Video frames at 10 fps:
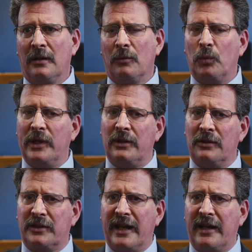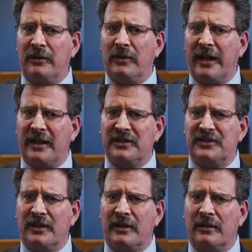We looked at it
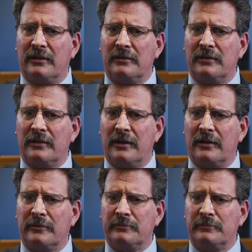as uh, uh,